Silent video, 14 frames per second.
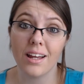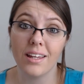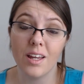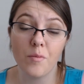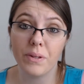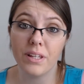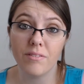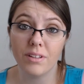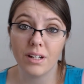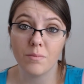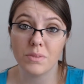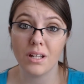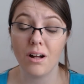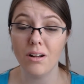I can't believe that
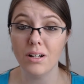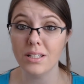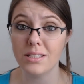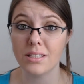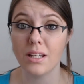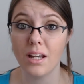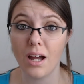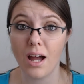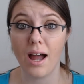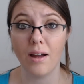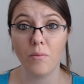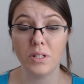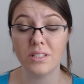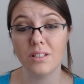honestly,
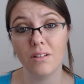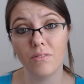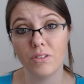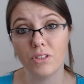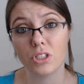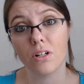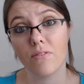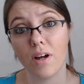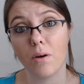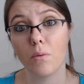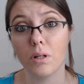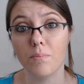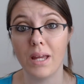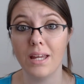I wasn't even sure if I
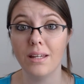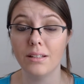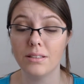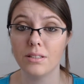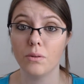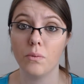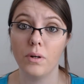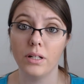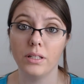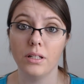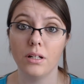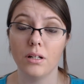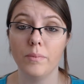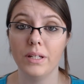would make it to
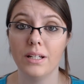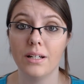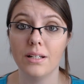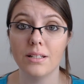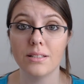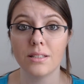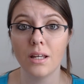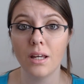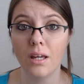1 year, because